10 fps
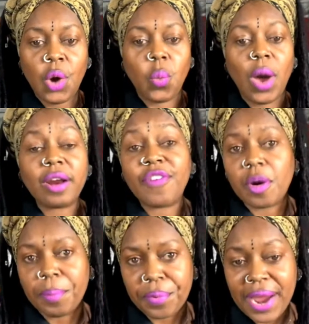One of
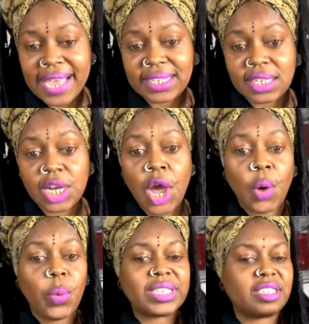her breasts
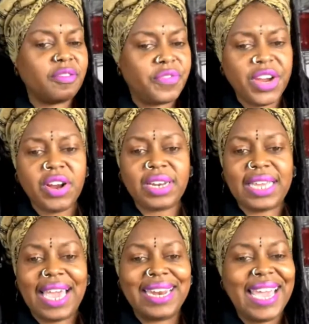was
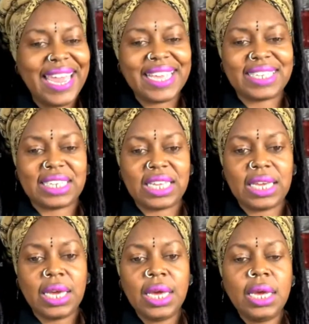severely and
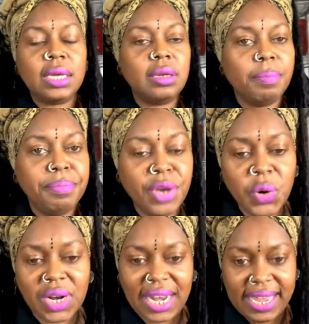hideously
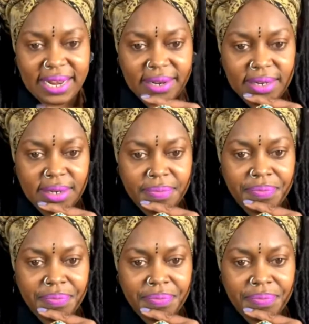mutilated.